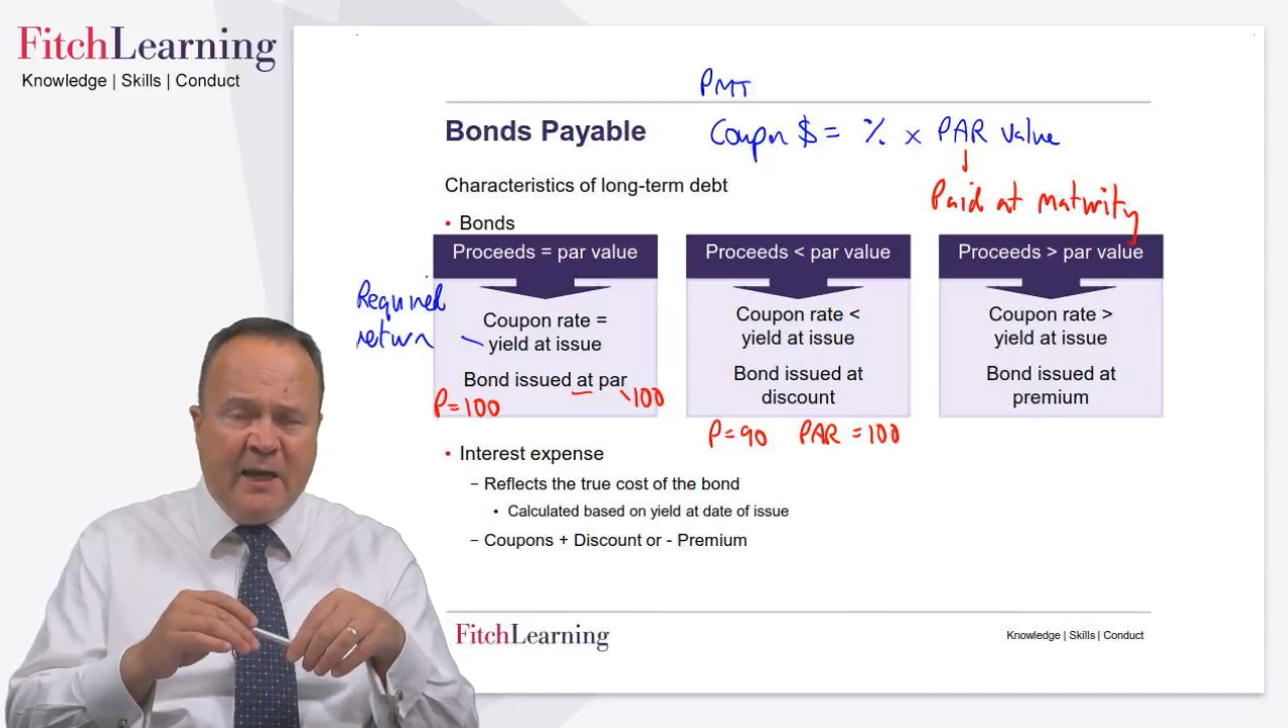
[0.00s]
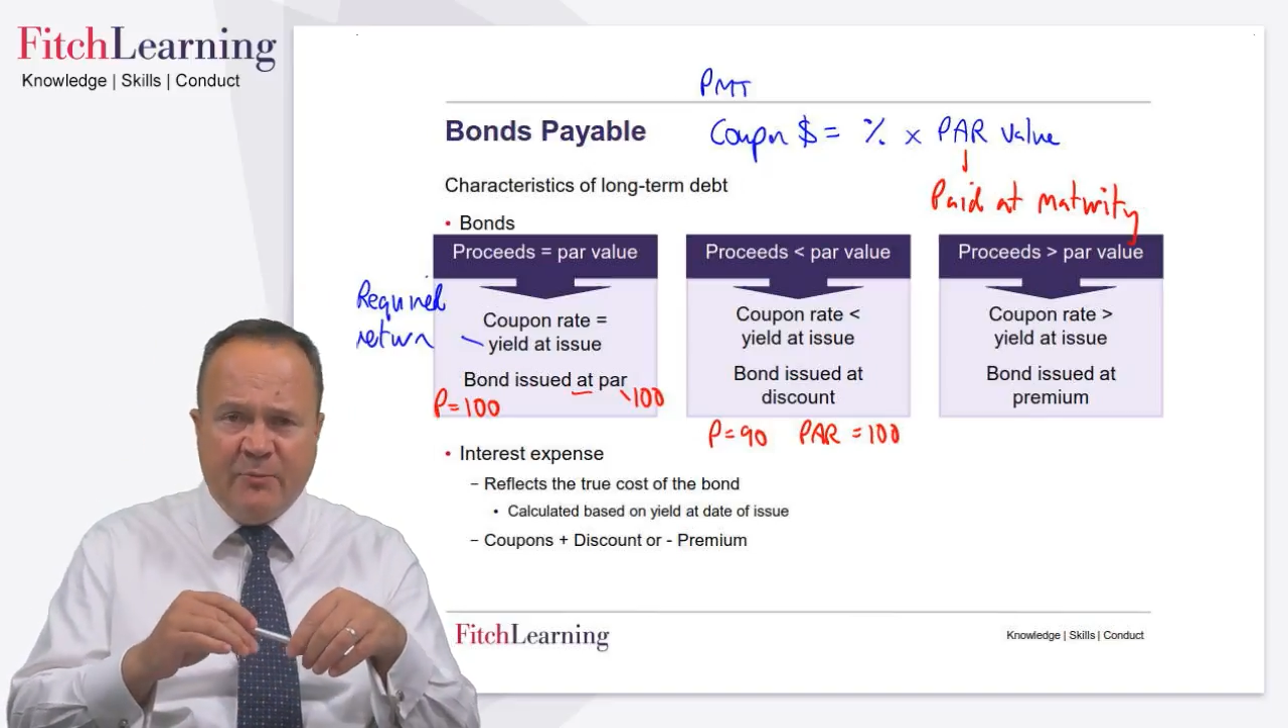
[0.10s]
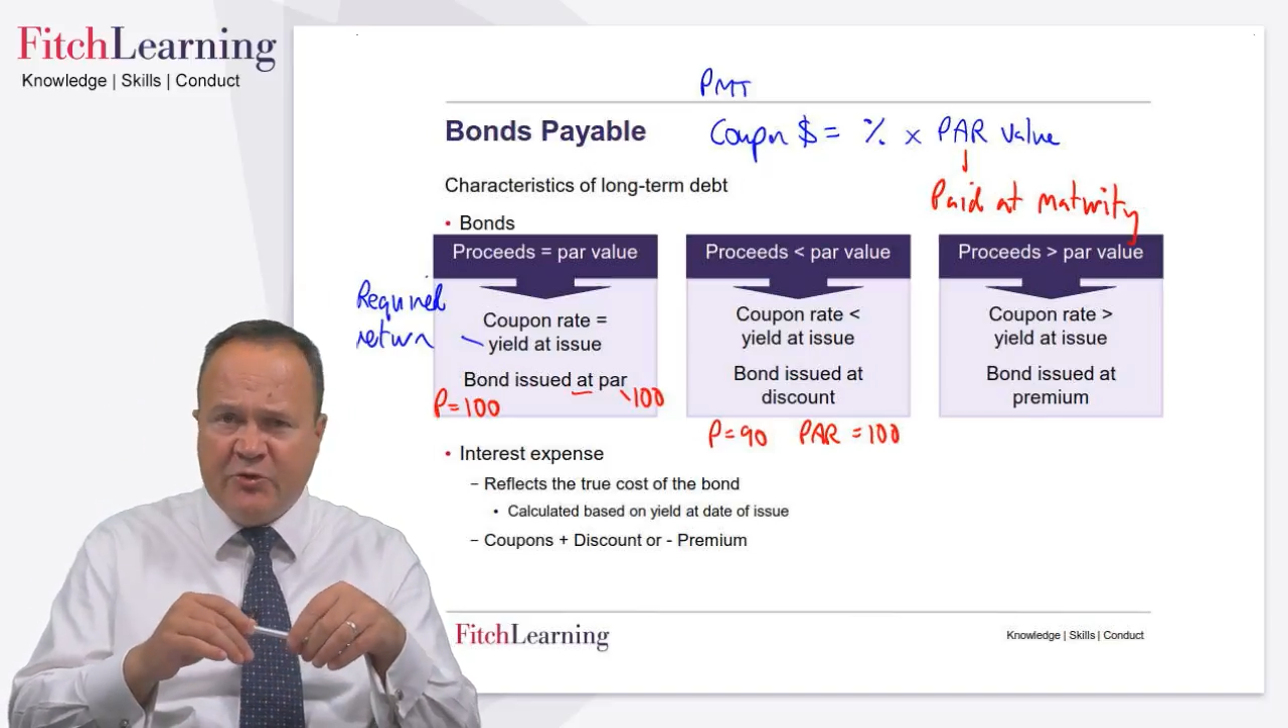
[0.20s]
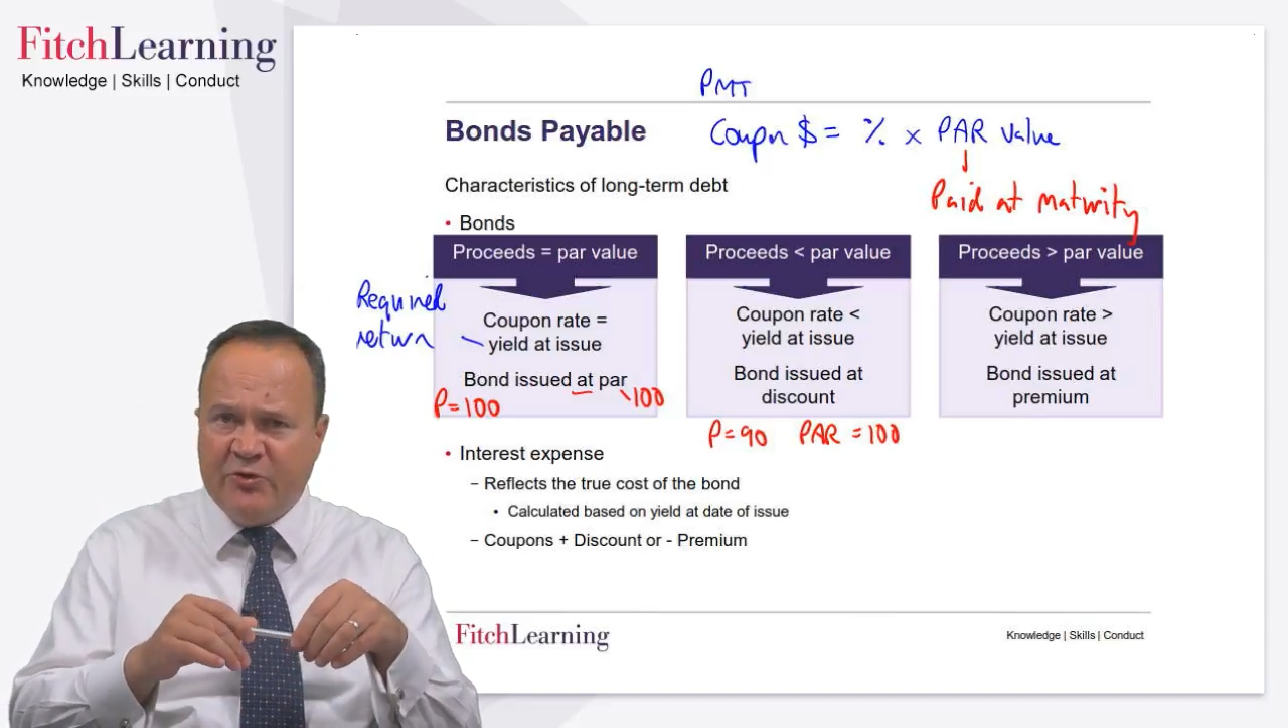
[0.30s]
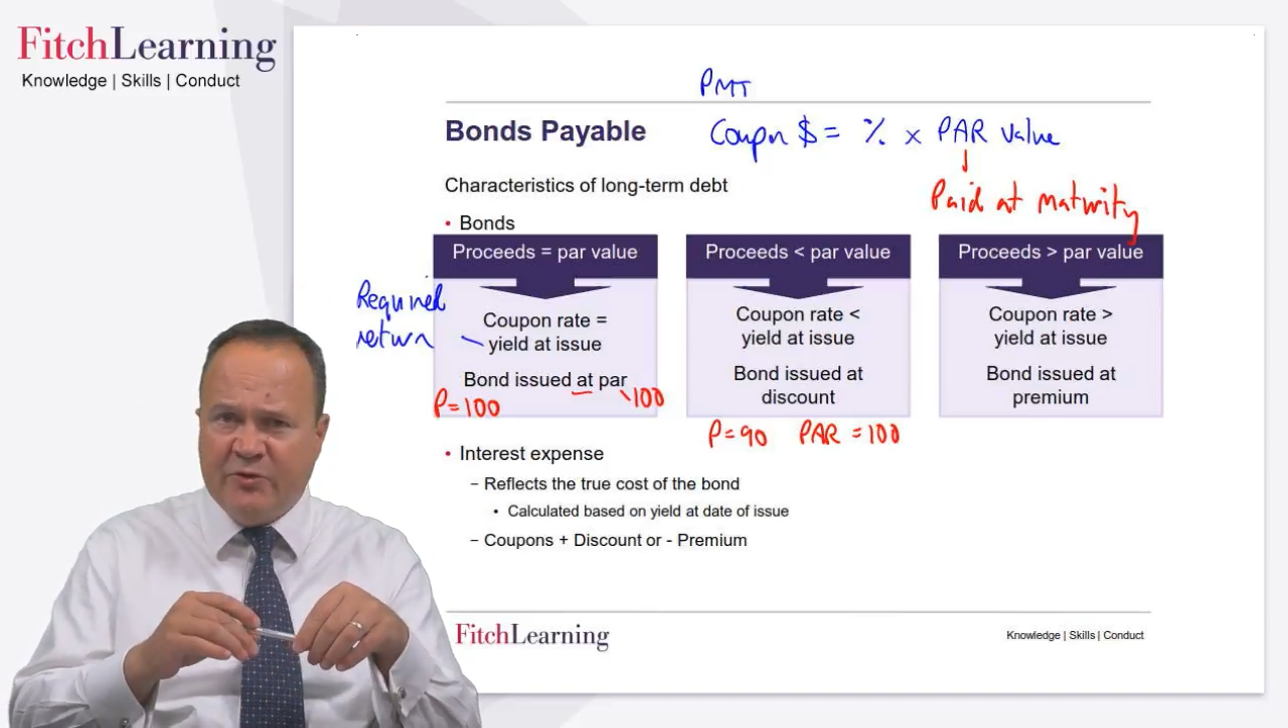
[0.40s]

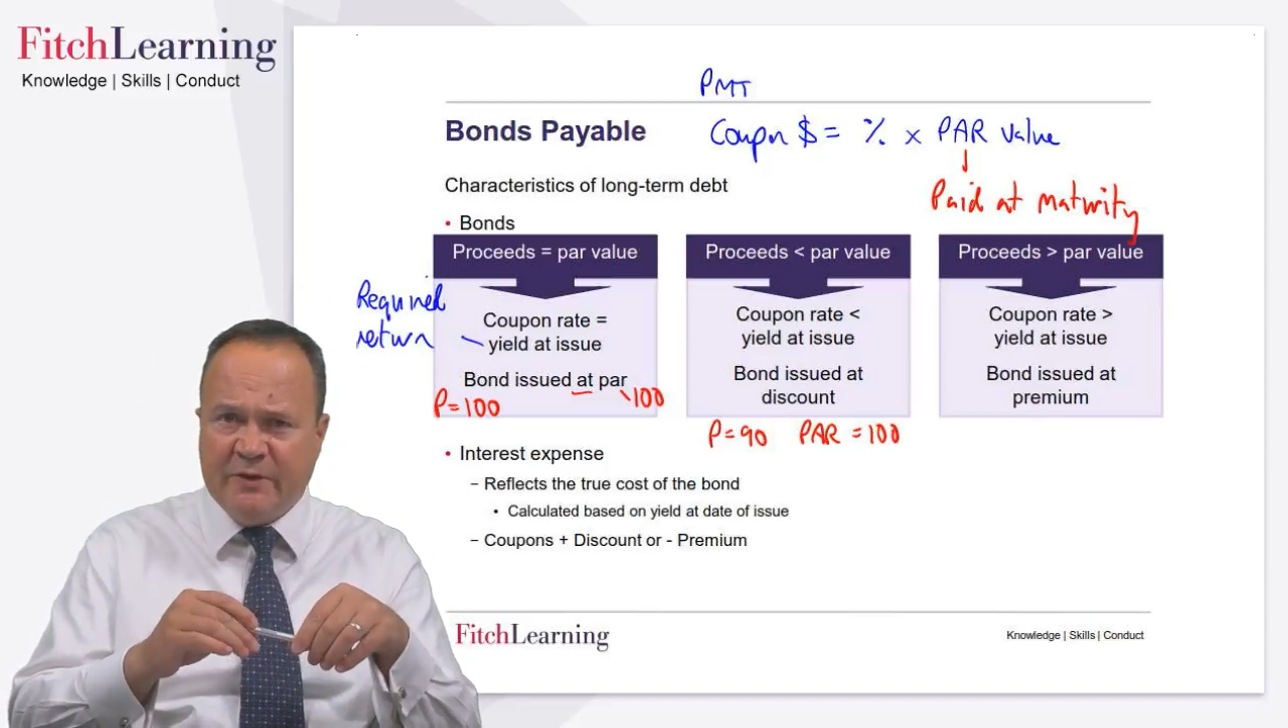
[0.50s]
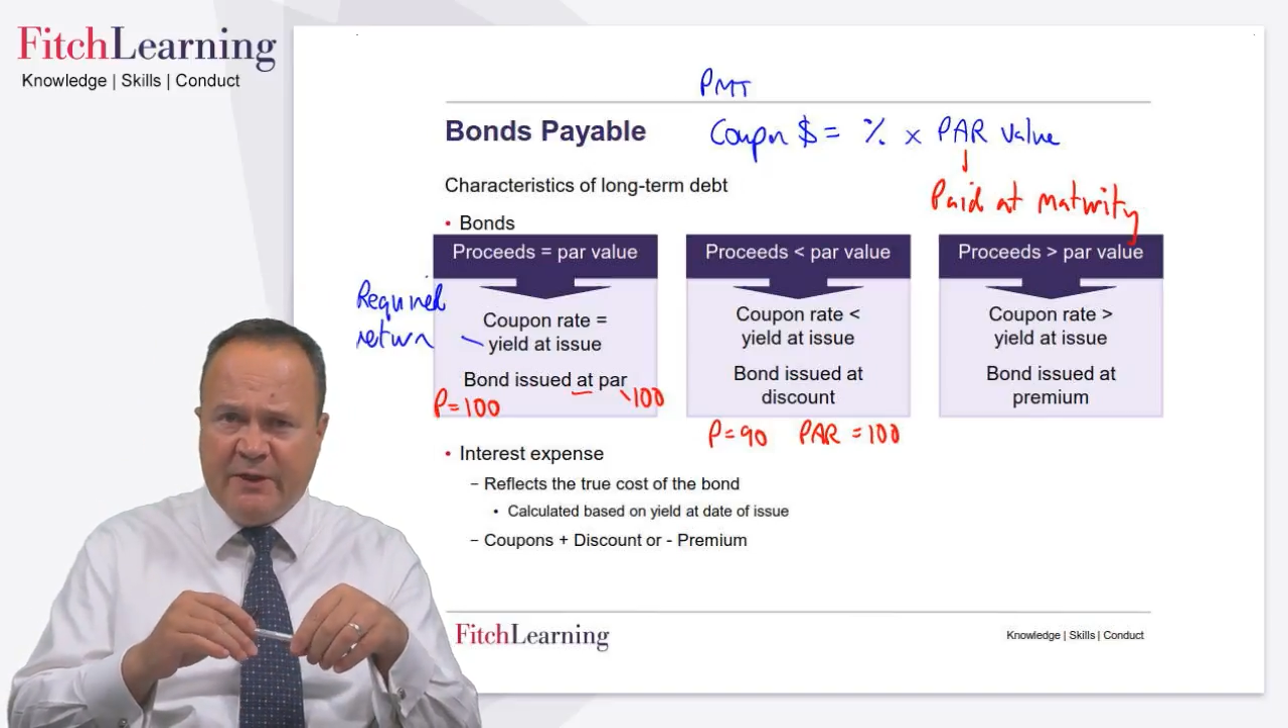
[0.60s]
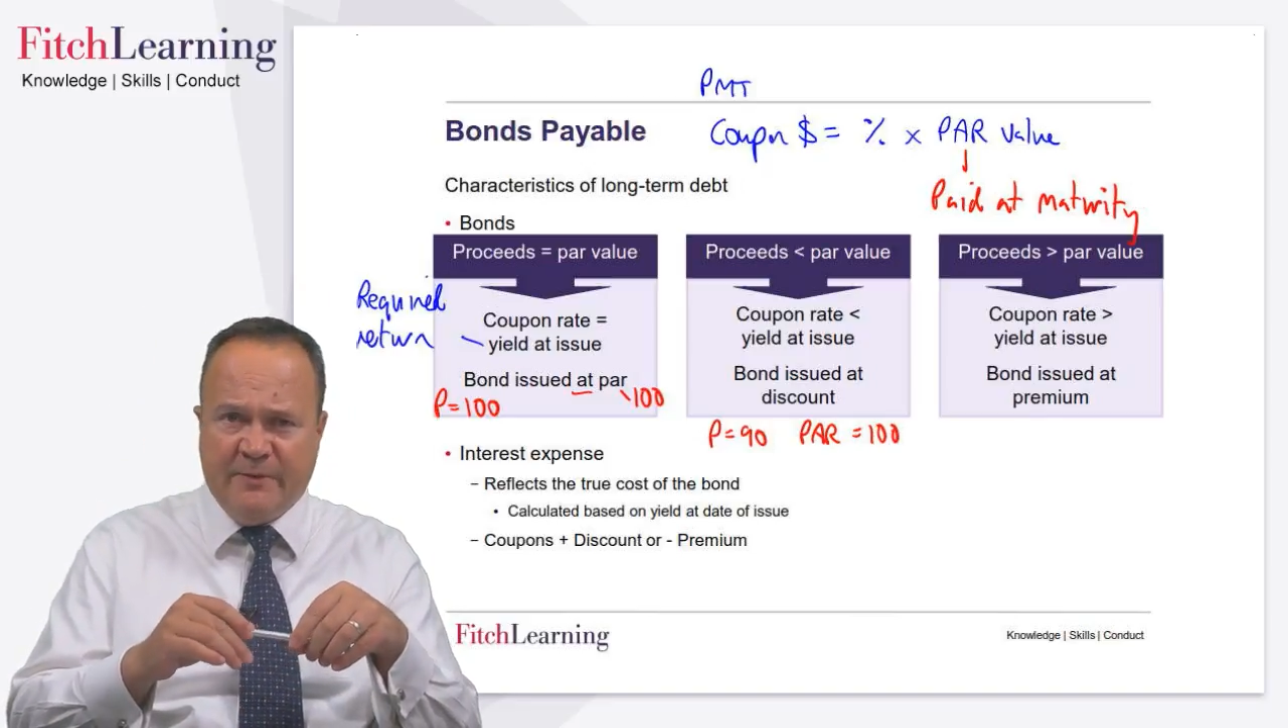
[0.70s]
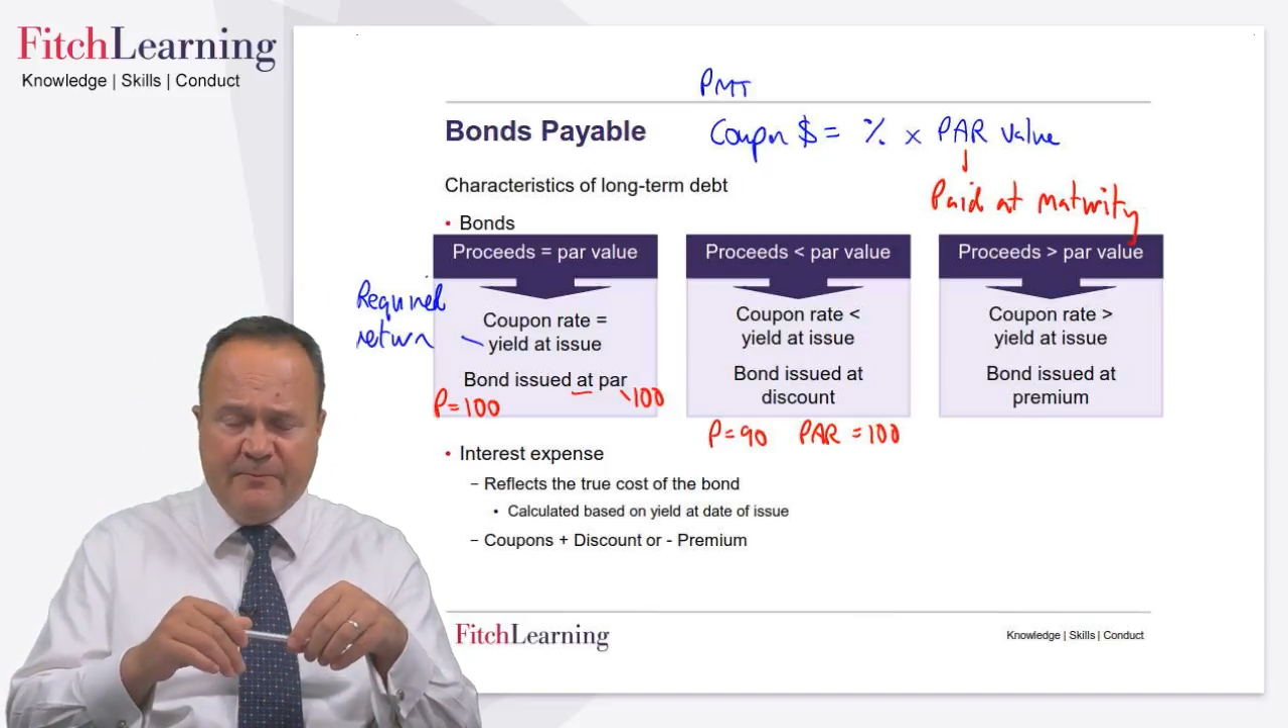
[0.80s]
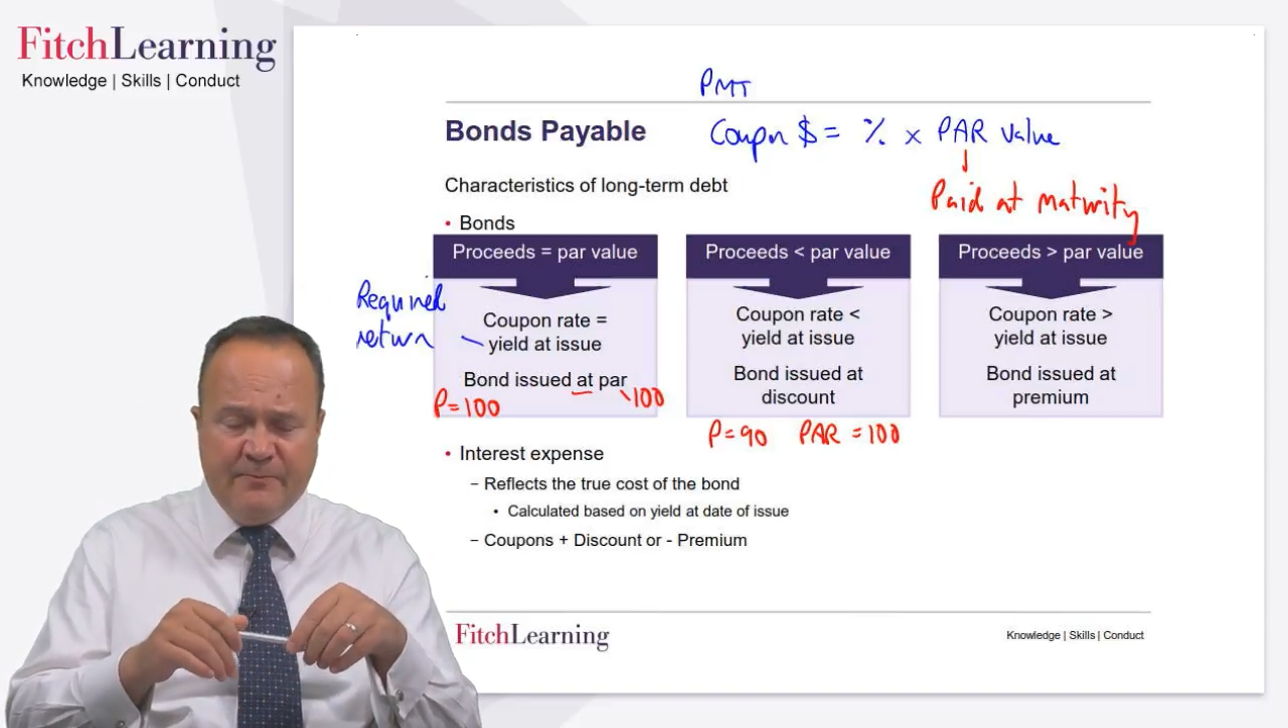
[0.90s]
at maturity.